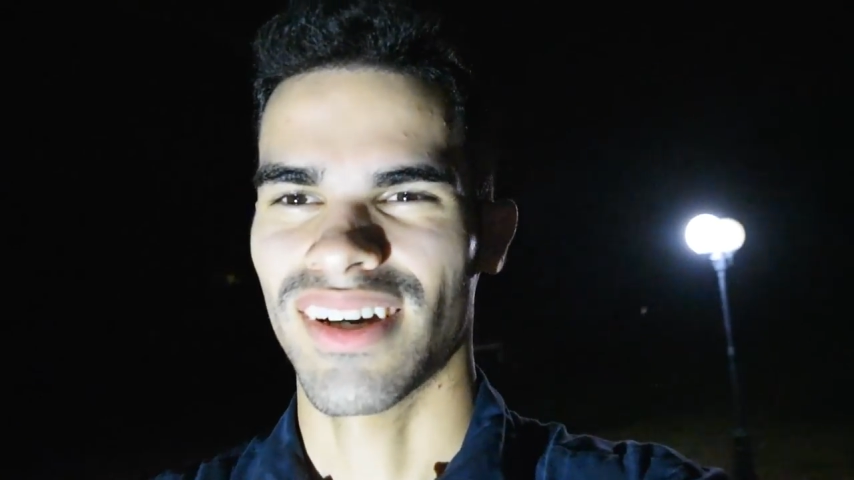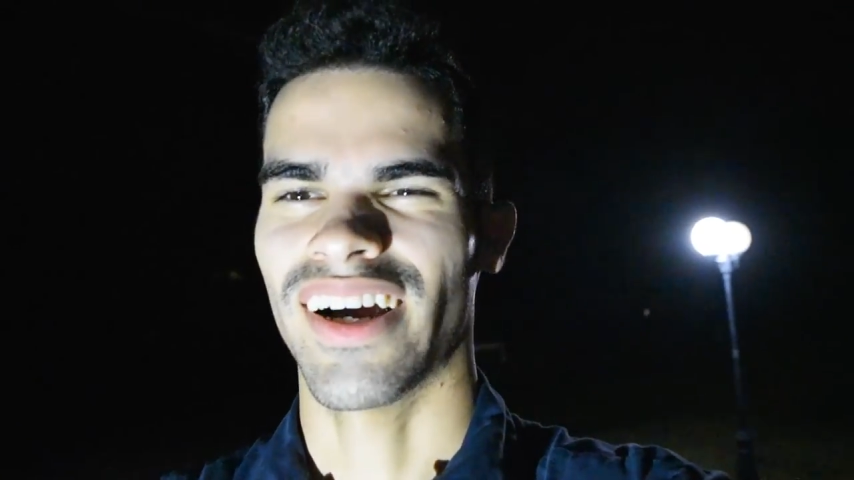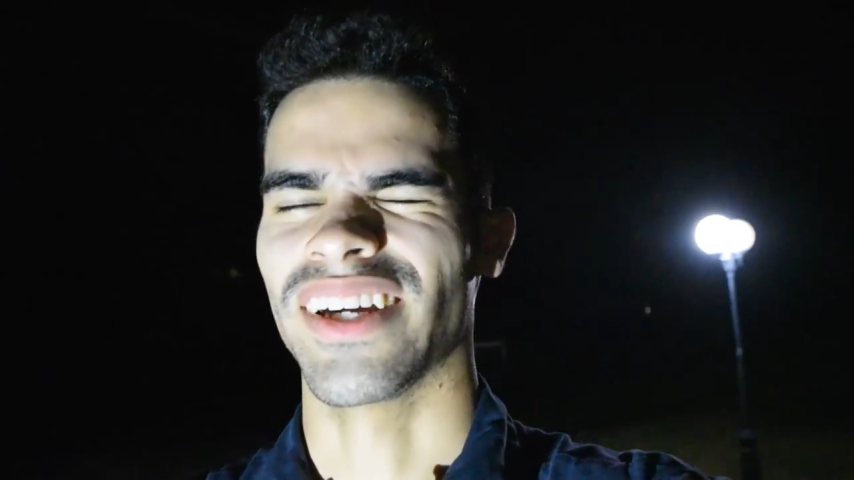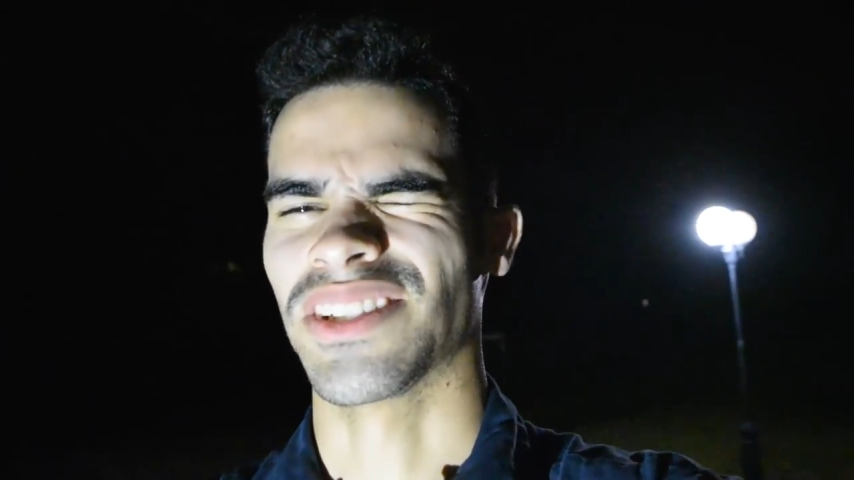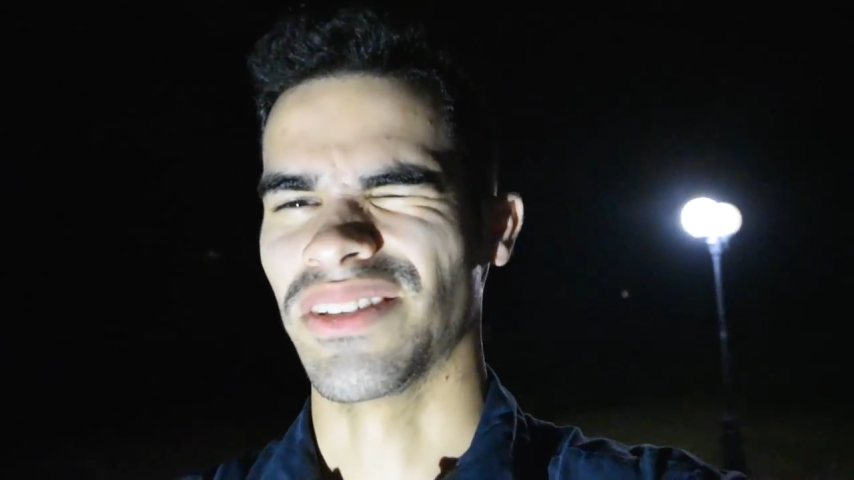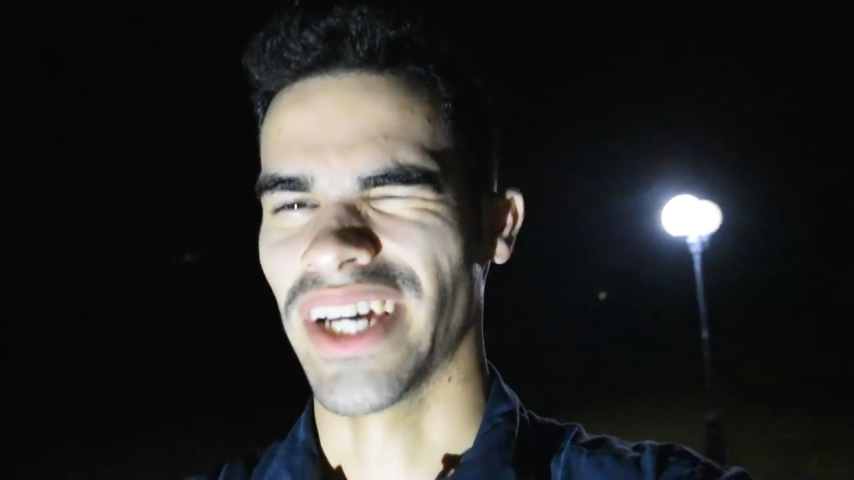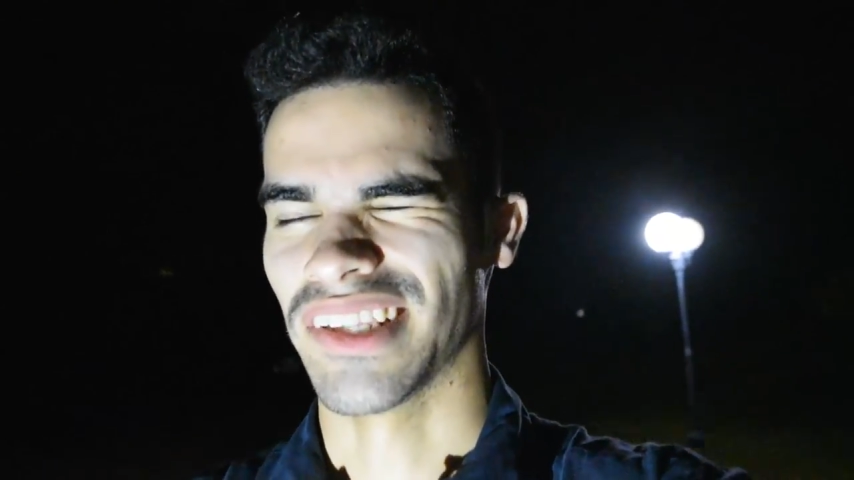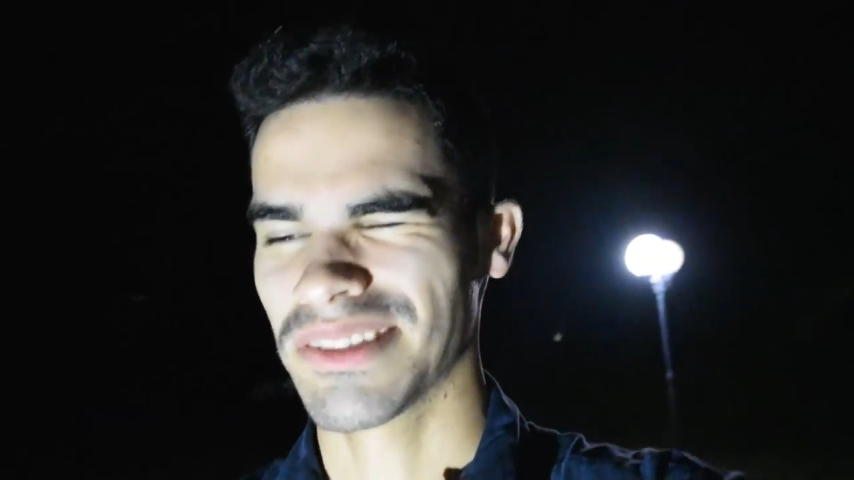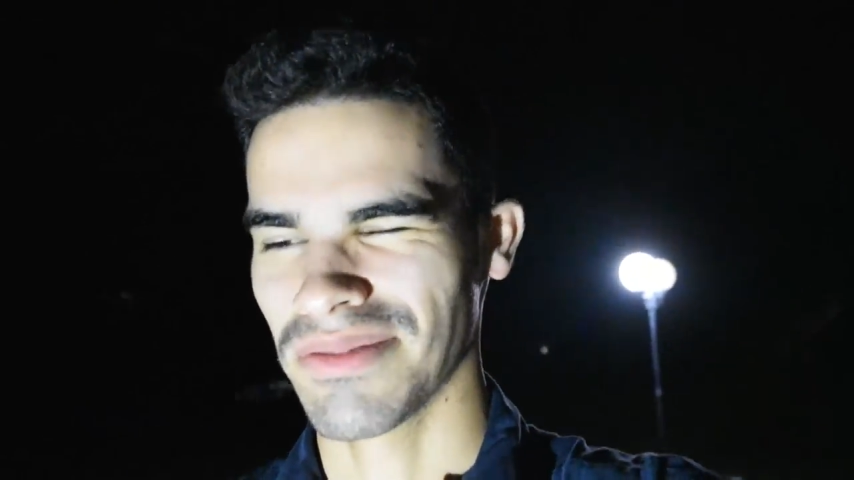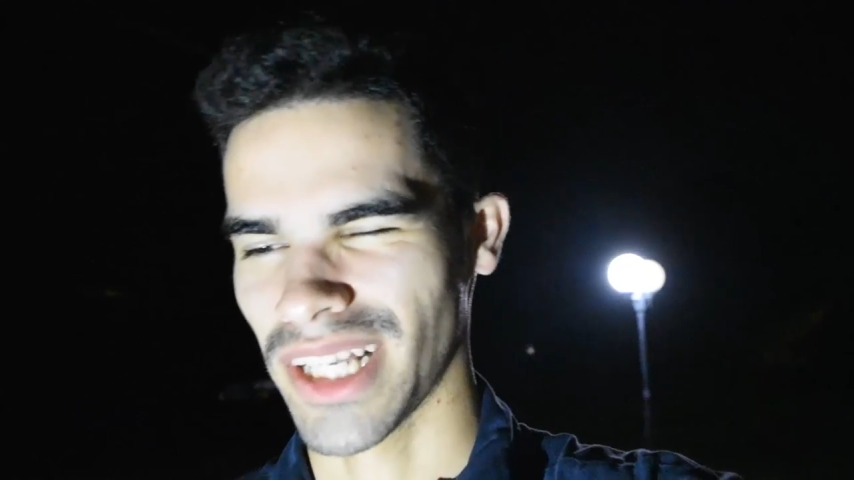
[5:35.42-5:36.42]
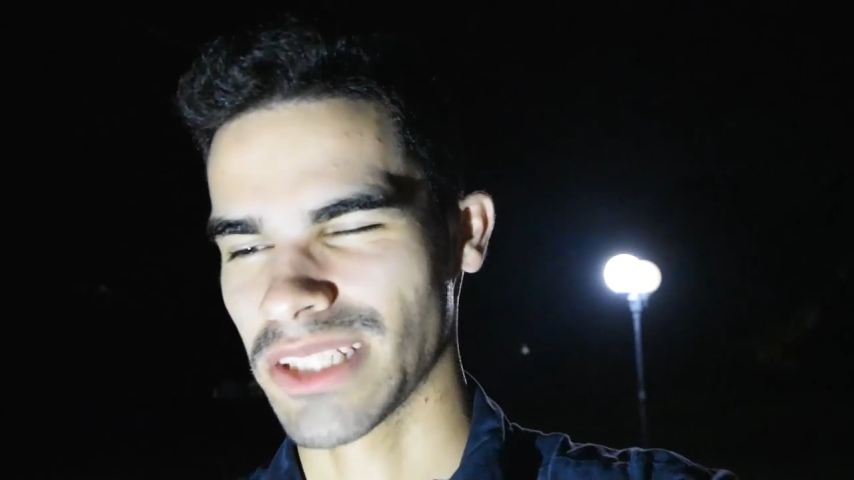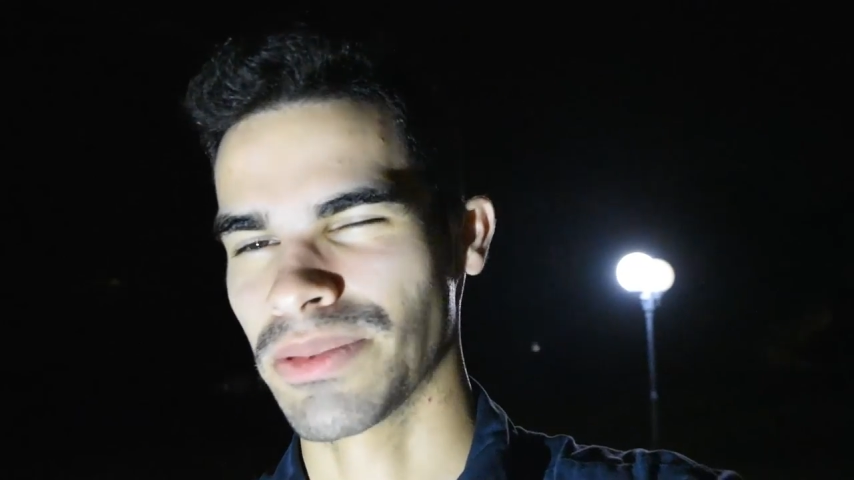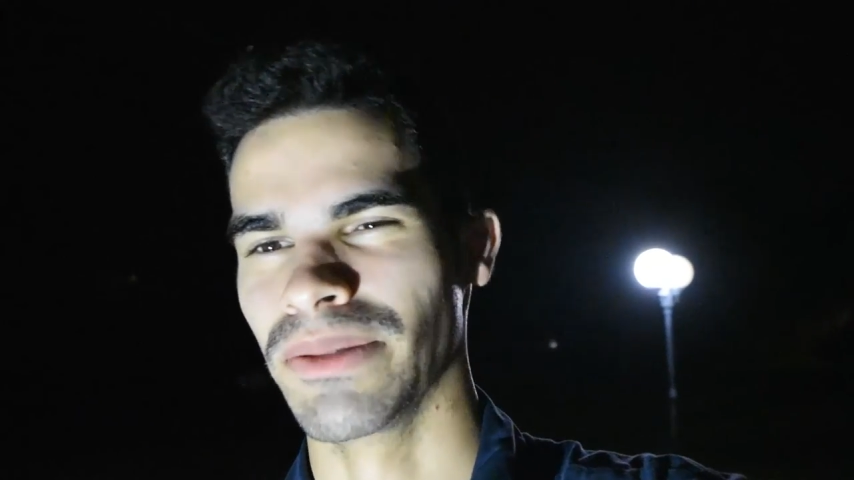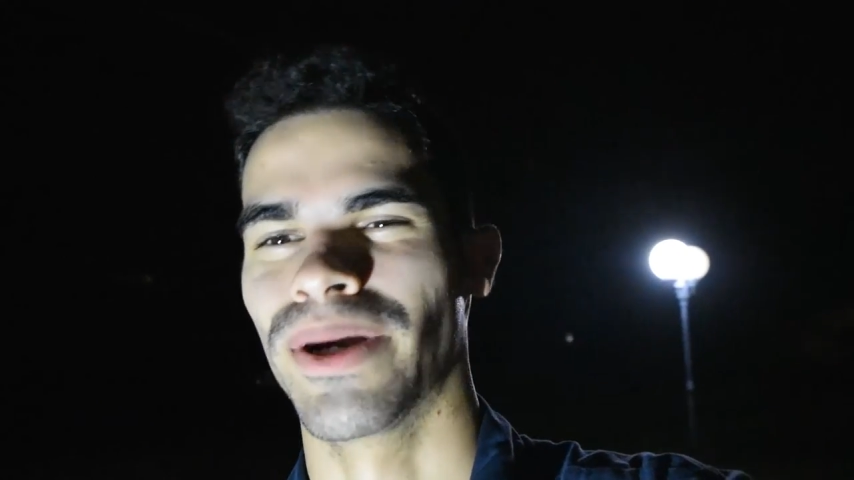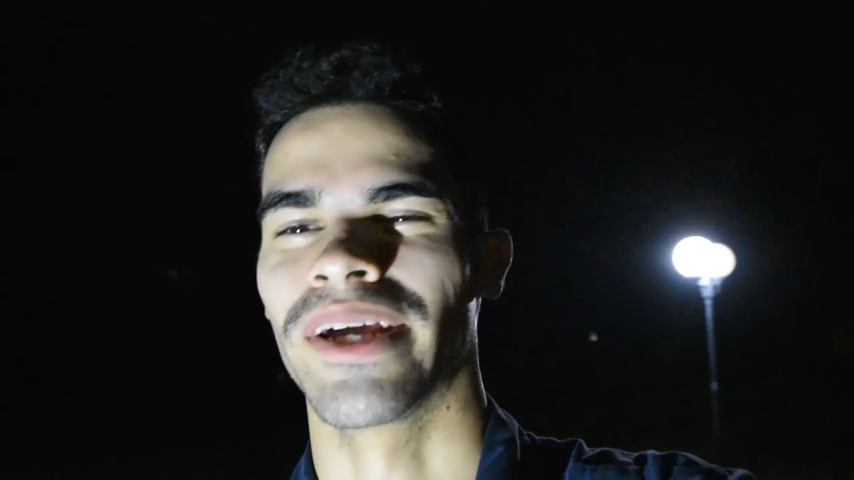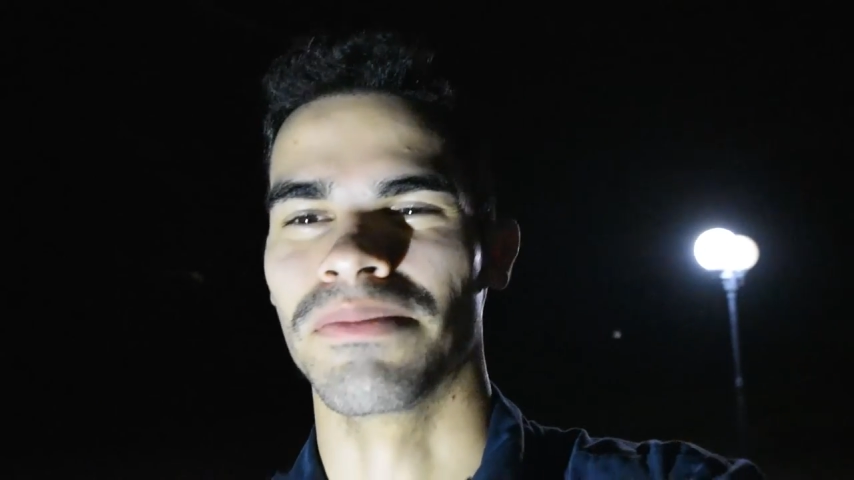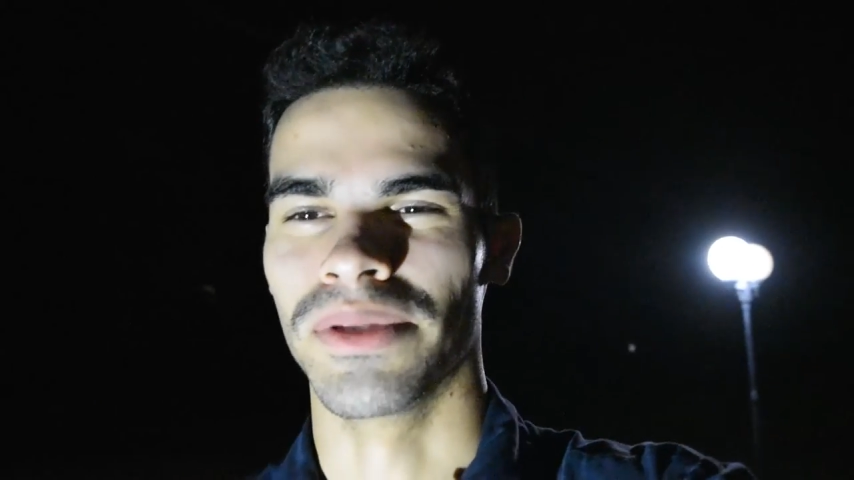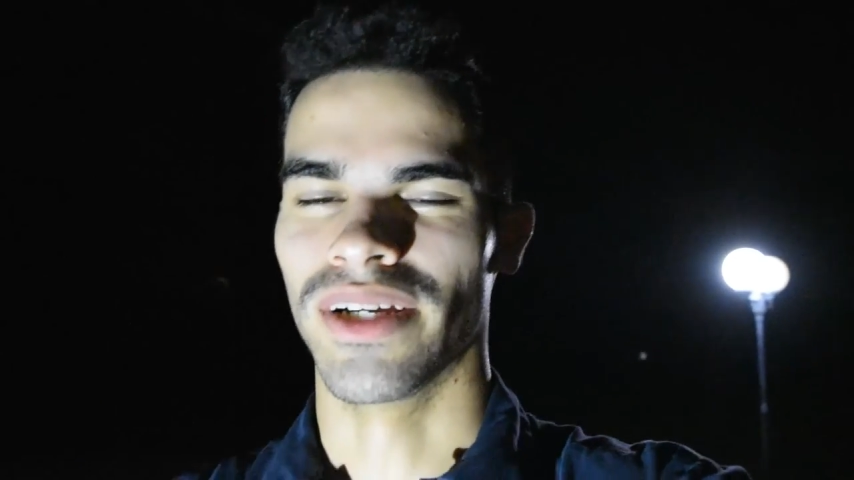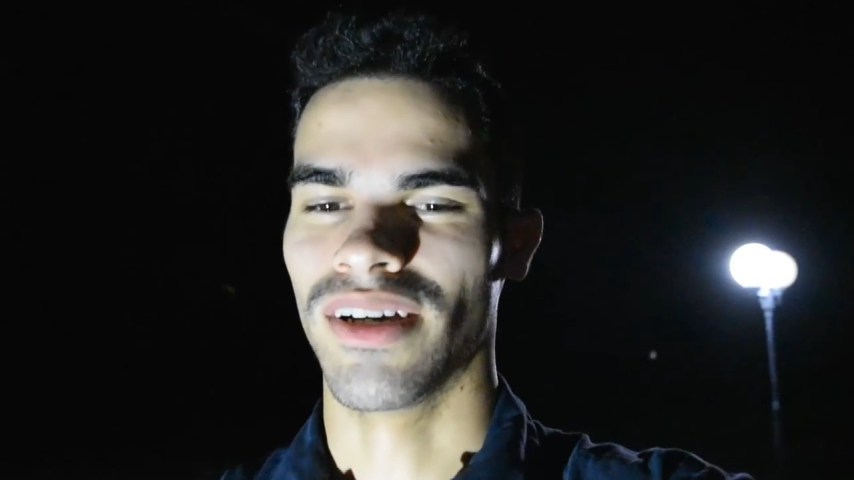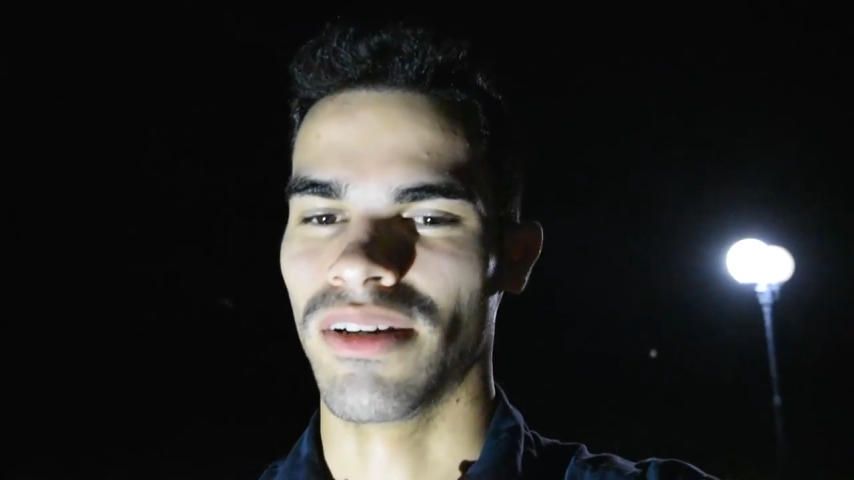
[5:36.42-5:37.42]
All right, so yeah, this light's pretty bright,
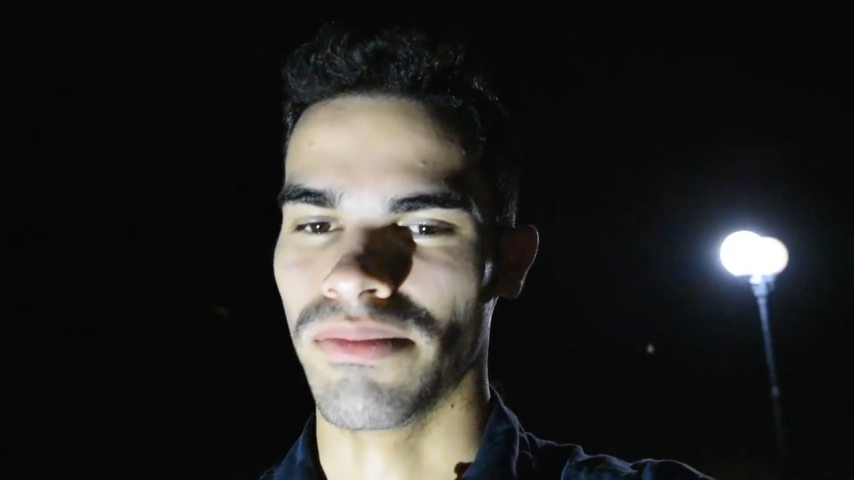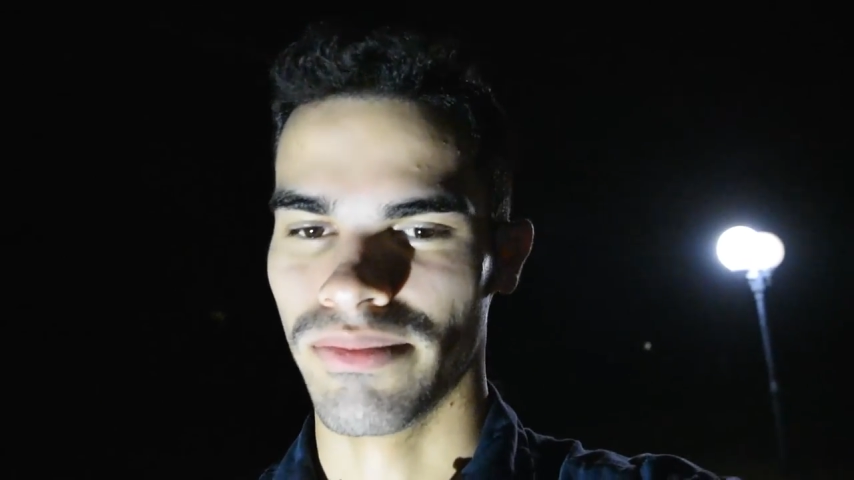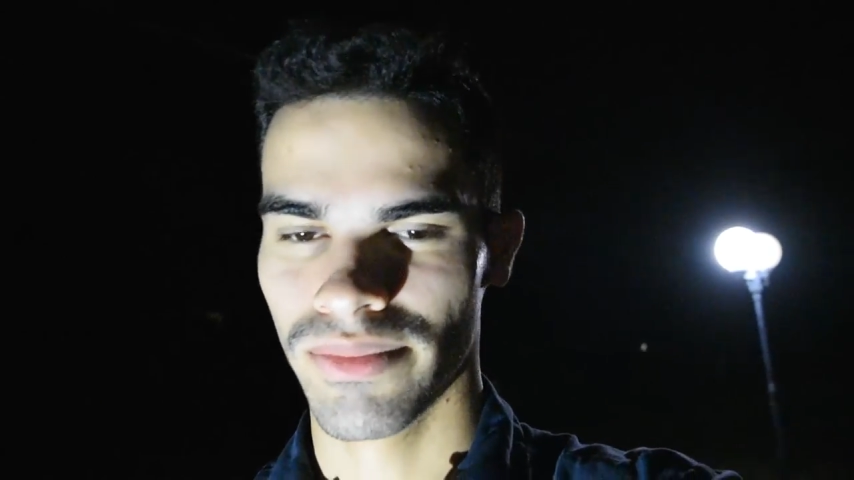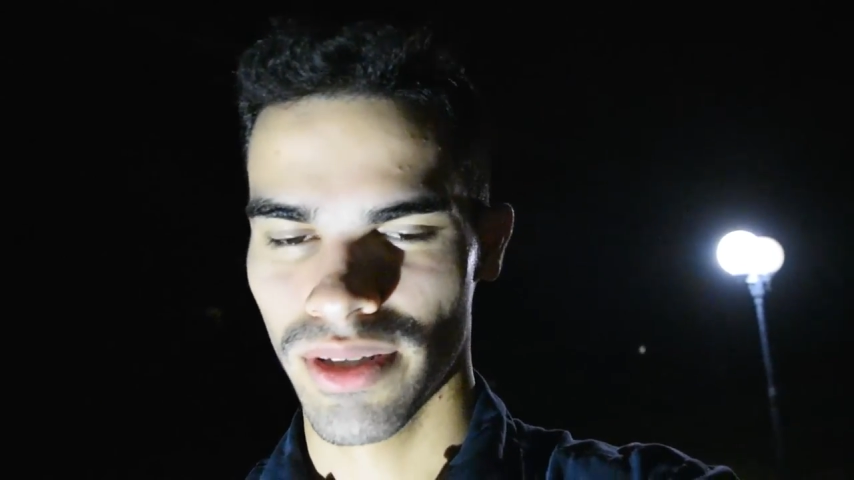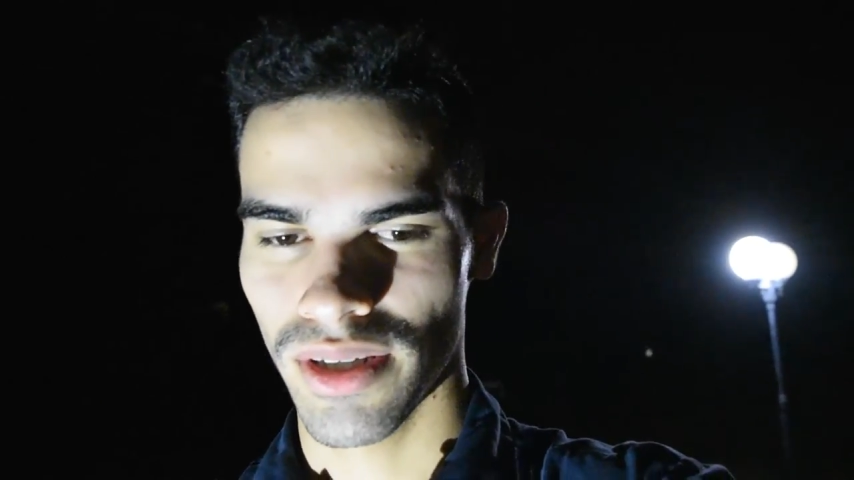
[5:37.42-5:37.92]
but um,